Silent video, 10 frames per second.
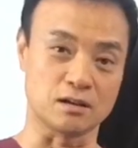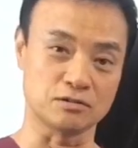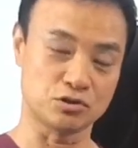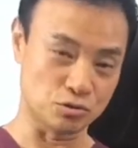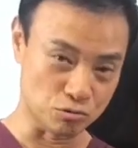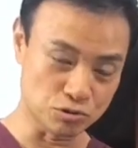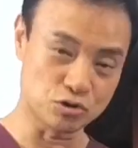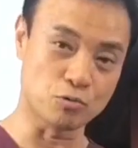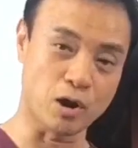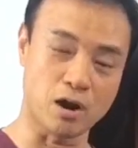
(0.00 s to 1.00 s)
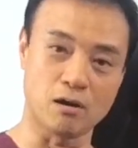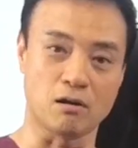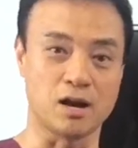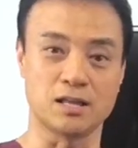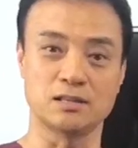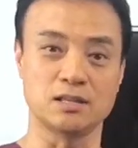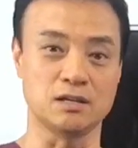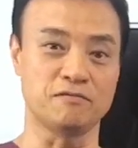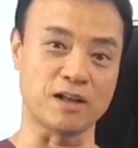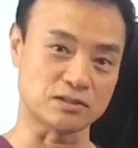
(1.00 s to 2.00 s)
shoes you wear and
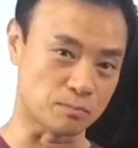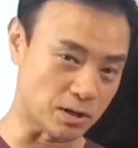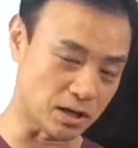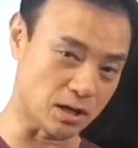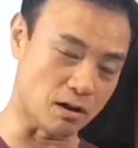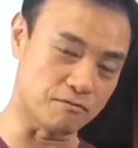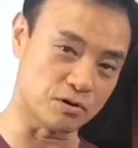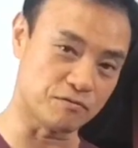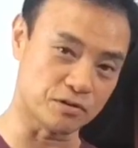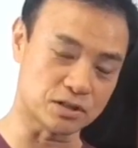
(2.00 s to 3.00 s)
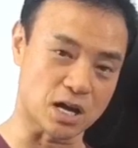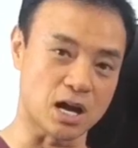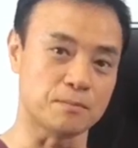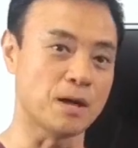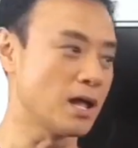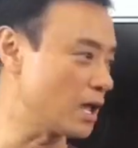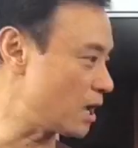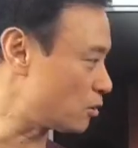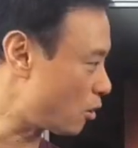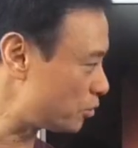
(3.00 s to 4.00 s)
the flexibility of your foot type
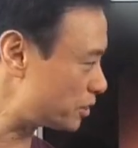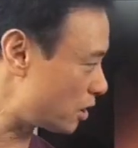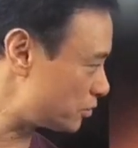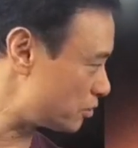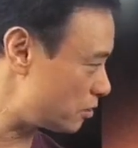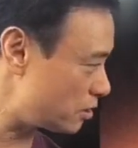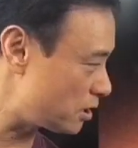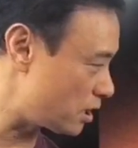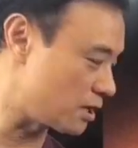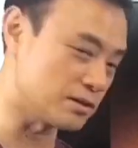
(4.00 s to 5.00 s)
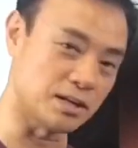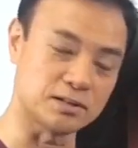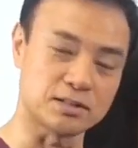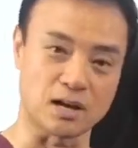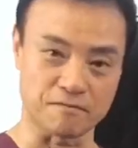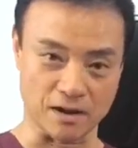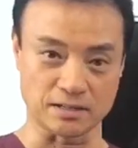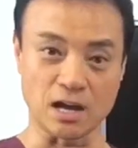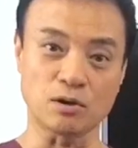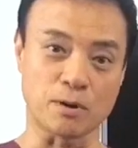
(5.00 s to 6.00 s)
and all the other things that I
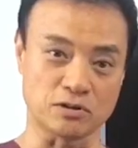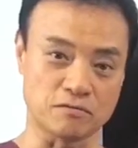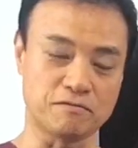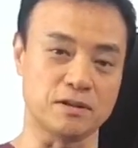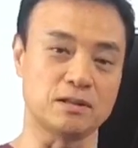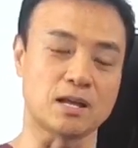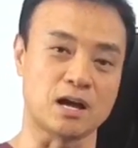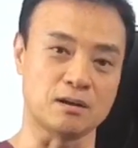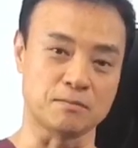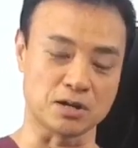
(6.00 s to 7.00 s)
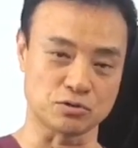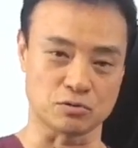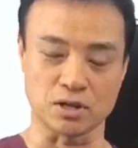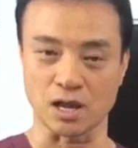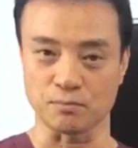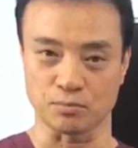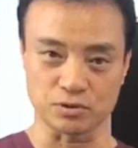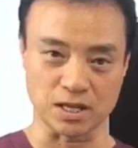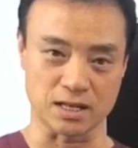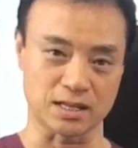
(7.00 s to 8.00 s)
find out about your feet. I make sure that I put
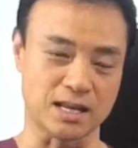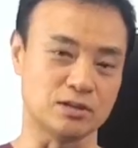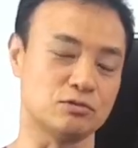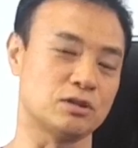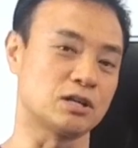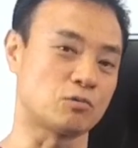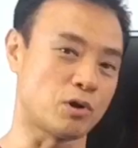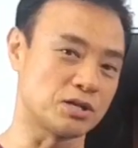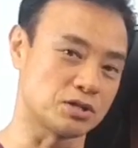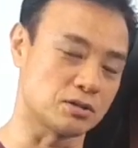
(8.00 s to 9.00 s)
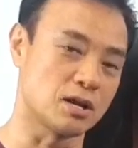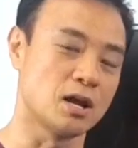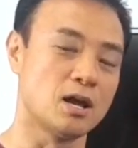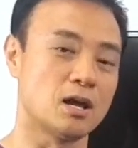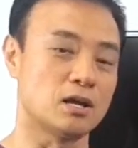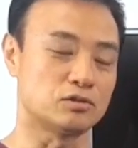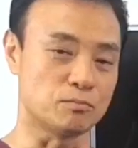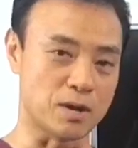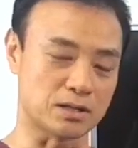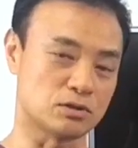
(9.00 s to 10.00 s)
that into the equation to
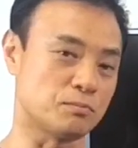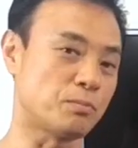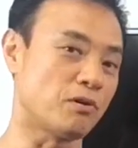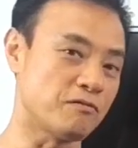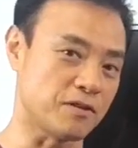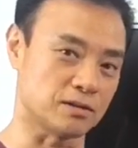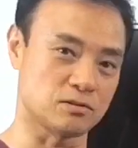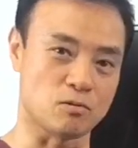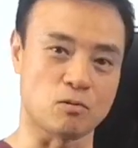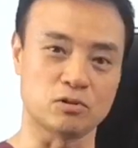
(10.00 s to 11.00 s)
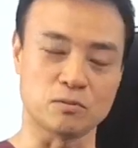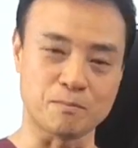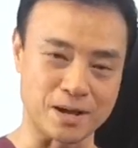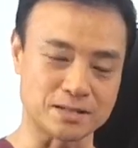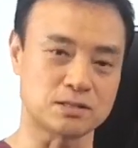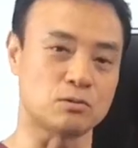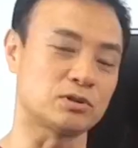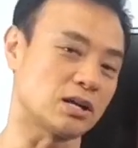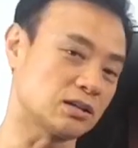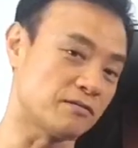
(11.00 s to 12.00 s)
make the perfect or the best
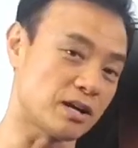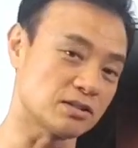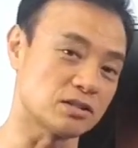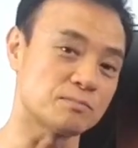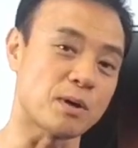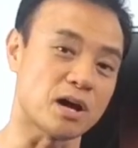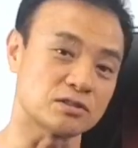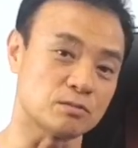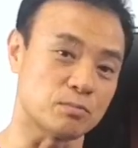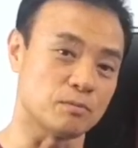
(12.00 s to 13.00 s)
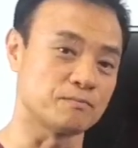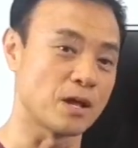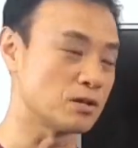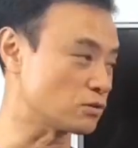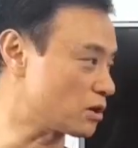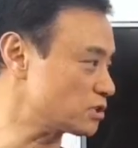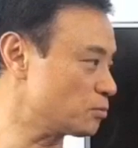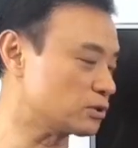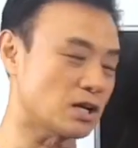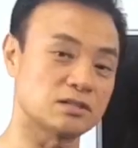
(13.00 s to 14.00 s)
orthotic devices possible. So custom
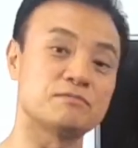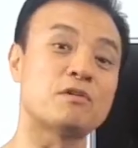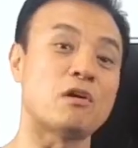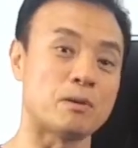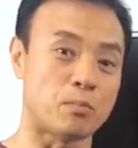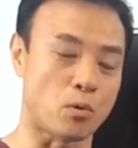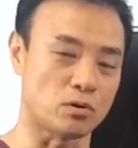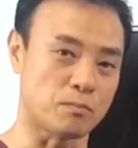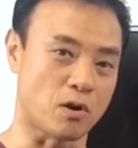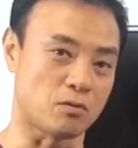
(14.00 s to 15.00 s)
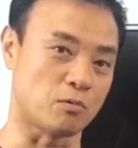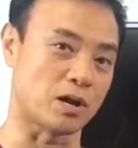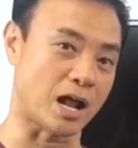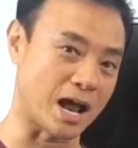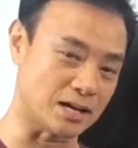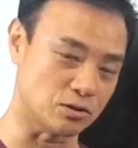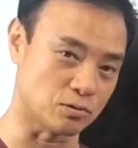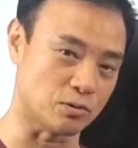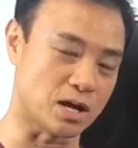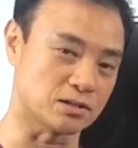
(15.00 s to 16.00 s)
orthotic is a very important part of what I
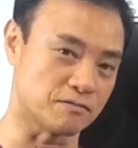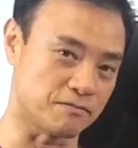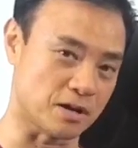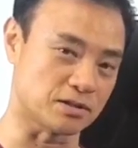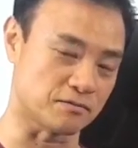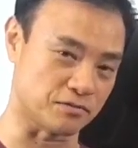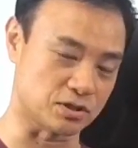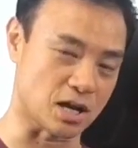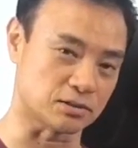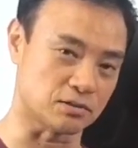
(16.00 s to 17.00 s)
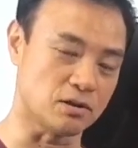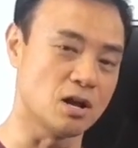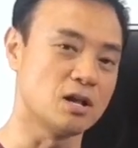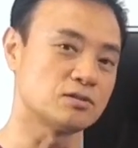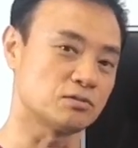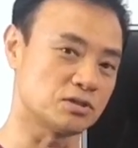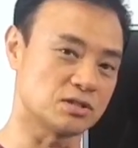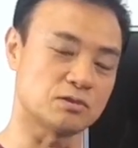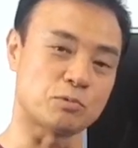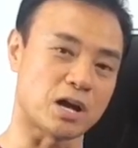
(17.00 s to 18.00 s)
do as a foot doctor. So
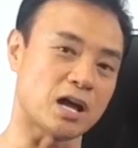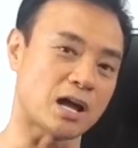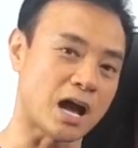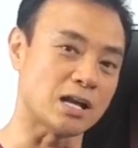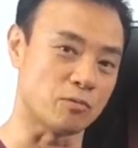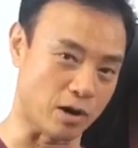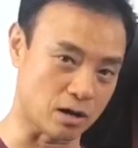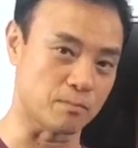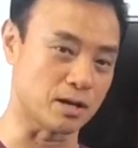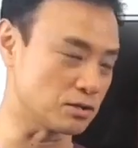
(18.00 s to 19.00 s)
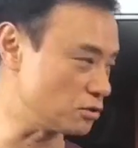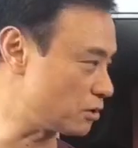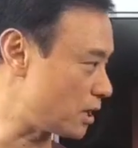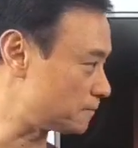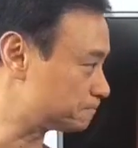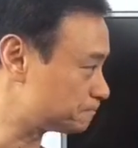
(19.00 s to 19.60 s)
this is what I highly recommend you get.